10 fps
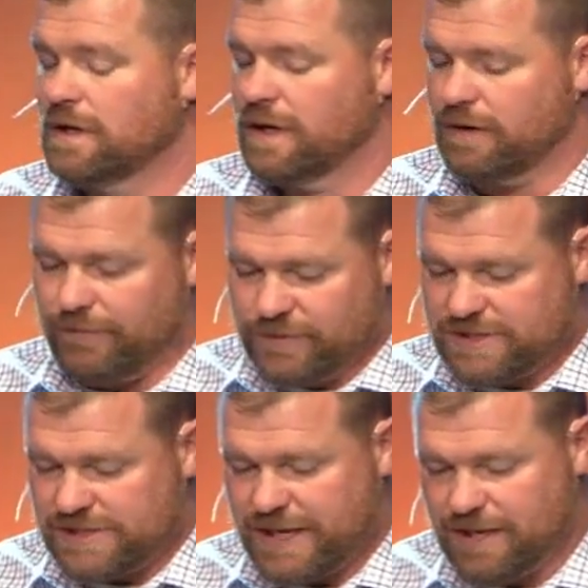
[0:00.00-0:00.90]
And if I'm going to
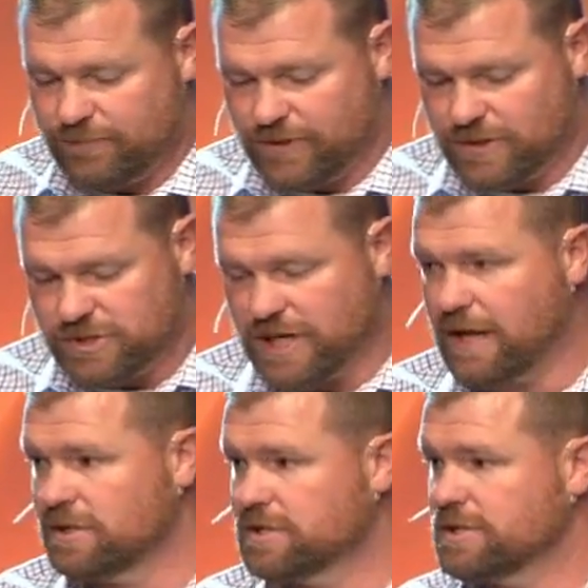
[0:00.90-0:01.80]
stand up there and
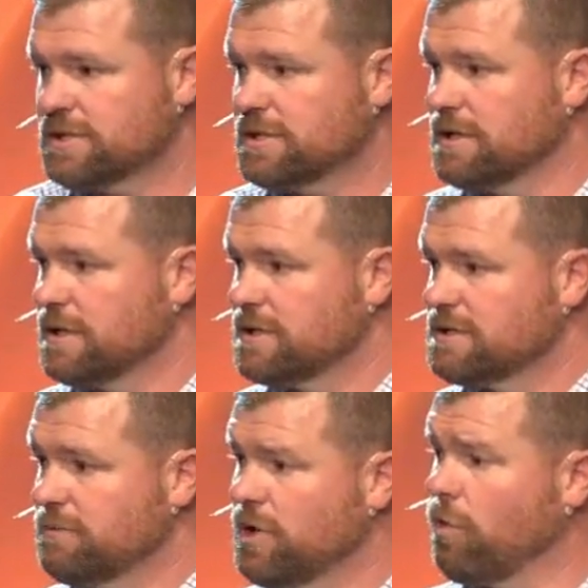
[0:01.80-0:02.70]
challenge us
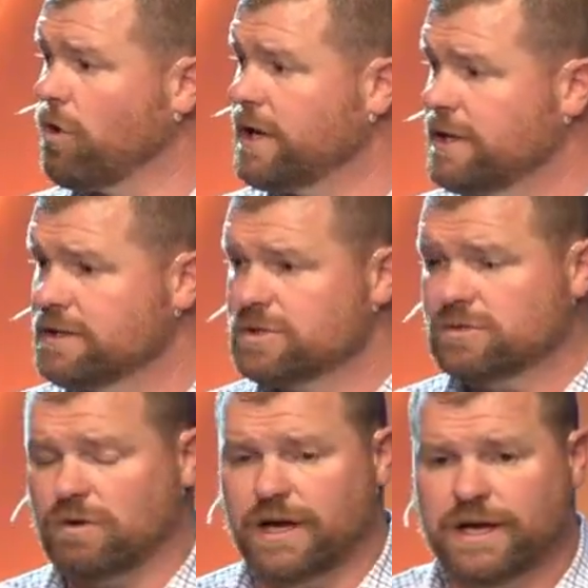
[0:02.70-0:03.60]
to be oriented
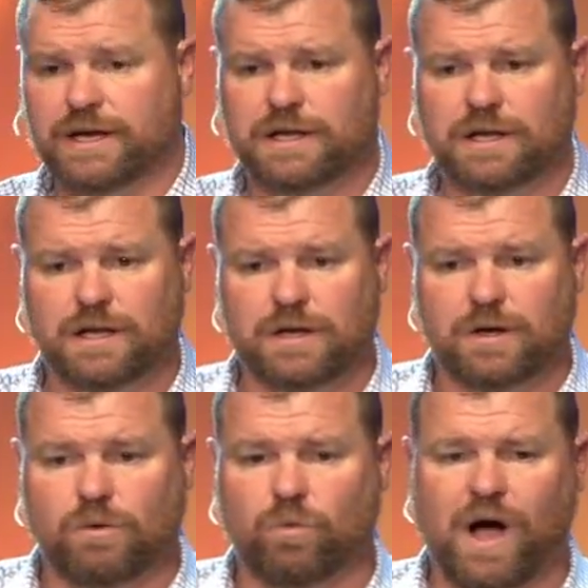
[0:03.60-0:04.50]
this way,
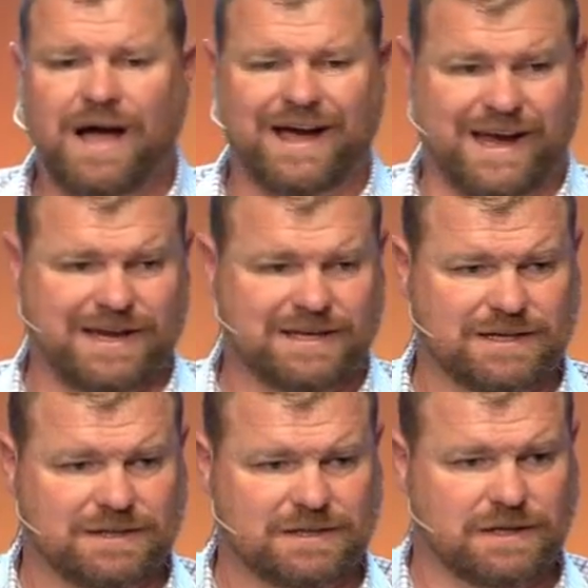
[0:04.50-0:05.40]
why?
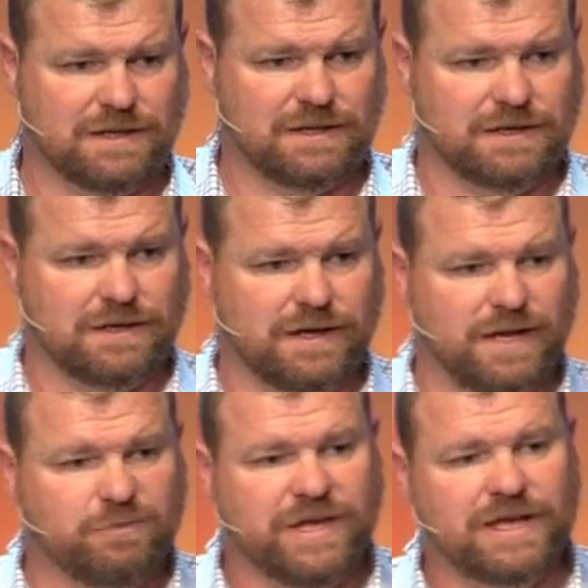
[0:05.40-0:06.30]

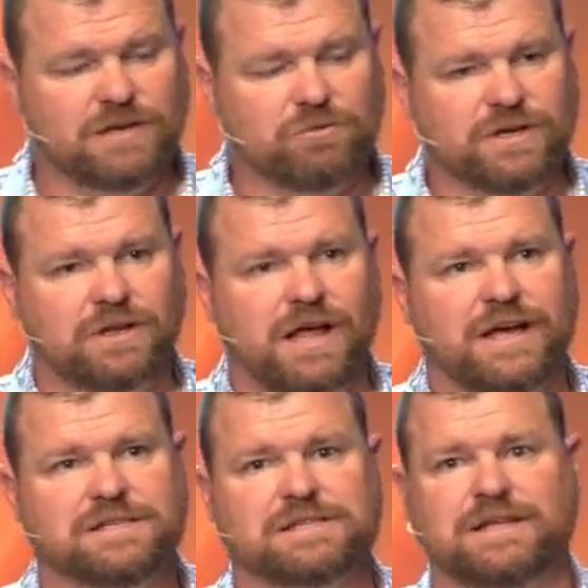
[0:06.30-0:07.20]
And I began to
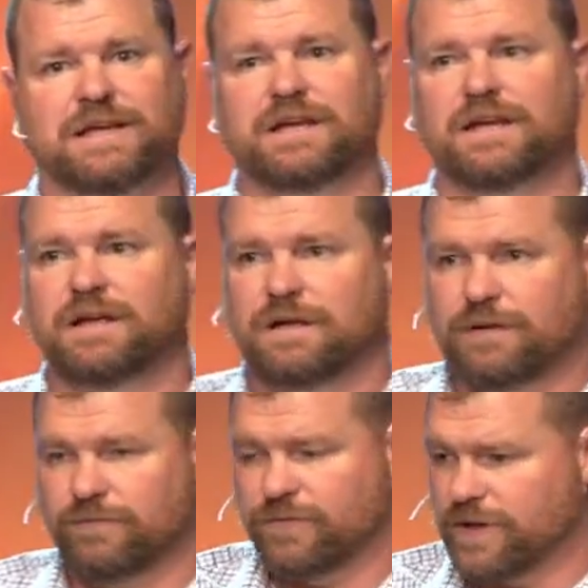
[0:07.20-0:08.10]
realize that
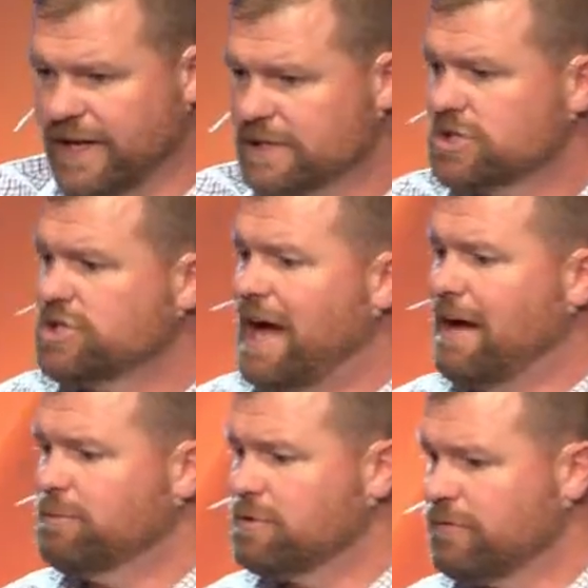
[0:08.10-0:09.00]
the next
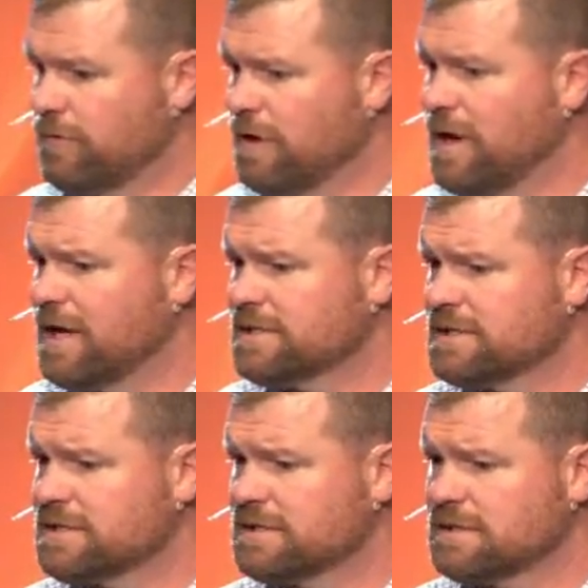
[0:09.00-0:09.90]
chapter for
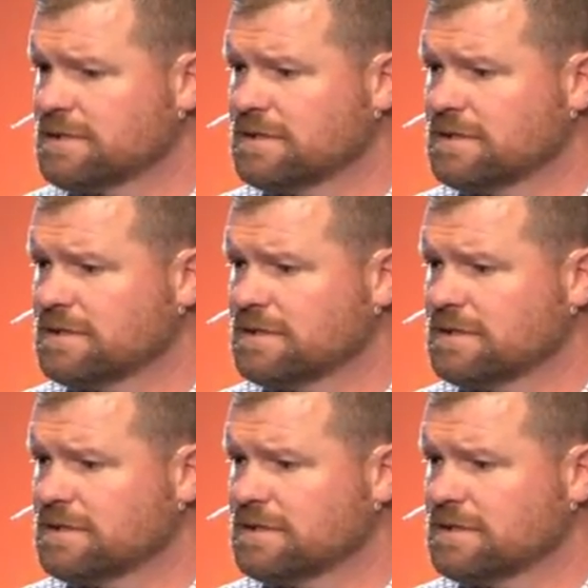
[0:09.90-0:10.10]
us,